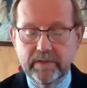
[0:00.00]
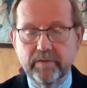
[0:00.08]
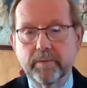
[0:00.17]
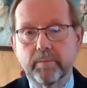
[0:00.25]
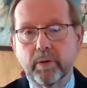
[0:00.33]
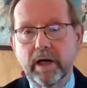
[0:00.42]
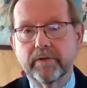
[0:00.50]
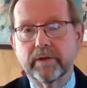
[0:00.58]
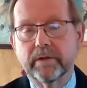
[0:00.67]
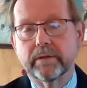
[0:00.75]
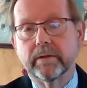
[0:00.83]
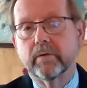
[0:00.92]
of it
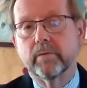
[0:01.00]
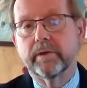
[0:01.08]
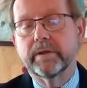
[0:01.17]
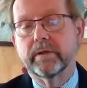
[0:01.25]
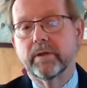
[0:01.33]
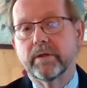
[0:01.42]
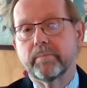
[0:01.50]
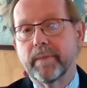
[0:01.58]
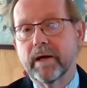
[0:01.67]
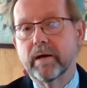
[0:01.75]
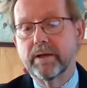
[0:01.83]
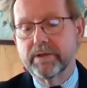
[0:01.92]
privately agreed on the
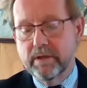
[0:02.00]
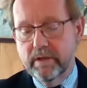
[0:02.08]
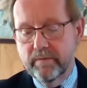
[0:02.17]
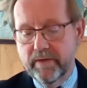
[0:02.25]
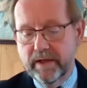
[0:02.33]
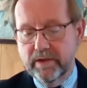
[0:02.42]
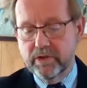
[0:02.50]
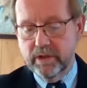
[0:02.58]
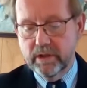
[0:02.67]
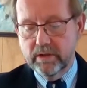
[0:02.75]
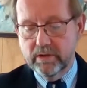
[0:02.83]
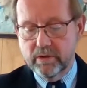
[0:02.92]
merits of that
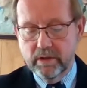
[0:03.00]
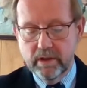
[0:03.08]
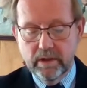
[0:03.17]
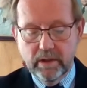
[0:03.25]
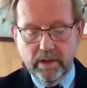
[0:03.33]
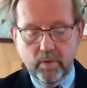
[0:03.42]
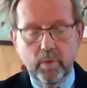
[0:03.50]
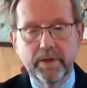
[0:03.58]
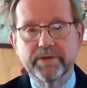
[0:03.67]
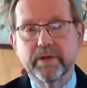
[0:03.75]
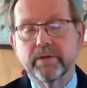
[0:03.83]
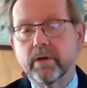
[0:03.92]
change,
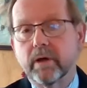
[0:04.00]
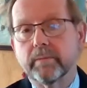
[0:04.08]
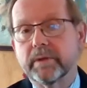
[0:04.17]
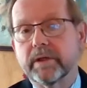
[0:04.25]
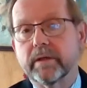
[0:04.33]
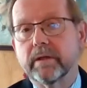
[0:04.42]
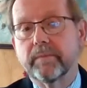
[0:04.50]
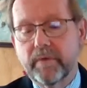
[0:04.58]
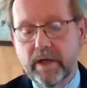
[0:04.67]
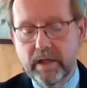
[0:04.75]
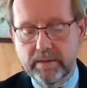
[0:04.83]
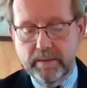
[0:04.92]
was determined
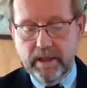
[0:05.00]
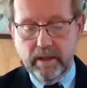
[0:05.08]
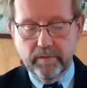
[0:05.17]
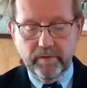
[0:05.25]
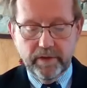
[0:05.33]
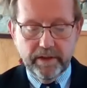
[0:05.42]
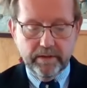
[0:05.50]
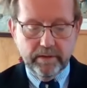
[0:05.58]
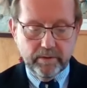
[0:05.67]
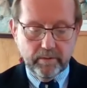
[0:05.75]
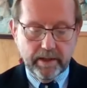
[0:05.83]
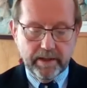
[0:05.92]
not to be outflanked
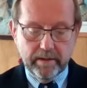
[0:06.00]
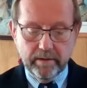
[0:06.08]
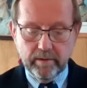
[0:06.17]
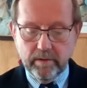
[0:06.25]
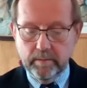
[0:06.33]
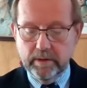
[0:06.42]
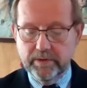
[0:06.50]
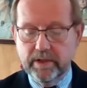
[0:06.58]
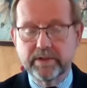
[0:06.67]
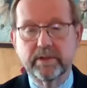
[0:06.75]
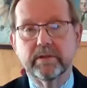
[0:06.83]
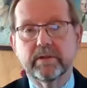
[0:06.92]
on the right on criminal
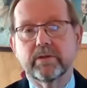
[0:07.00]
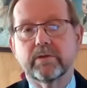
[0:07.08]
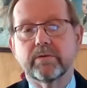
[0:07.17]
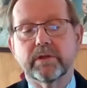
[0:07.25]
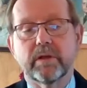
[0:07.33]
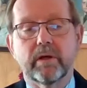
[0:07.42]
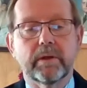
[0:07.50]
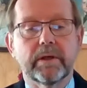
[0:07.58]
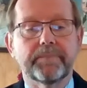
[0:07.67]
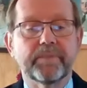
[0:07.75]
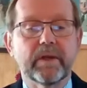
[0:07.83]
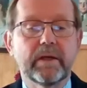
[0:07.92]
justice issues. So
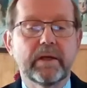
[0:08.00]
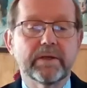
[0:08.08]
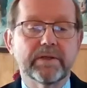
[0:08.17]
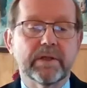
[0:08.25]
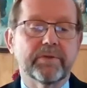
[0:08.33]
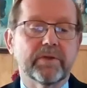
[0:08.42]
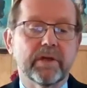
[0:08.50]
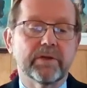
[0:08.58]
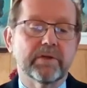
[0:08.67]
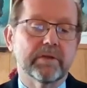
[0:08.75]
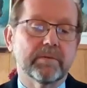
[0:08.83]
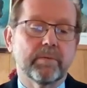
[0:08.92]
it sent the
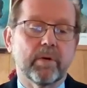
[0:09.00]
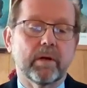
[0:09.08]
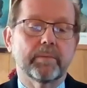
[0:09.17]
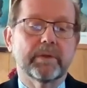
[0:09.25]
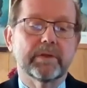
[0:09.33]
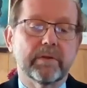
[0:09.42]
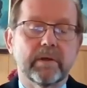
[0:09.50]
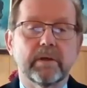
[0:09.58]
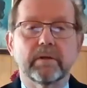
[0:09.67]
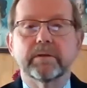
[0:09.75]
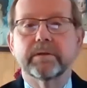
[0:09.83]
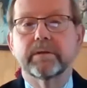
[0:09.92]
Justice Department to the
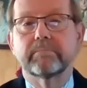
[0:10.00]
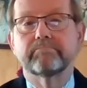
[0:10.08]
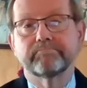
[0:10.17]
Hill to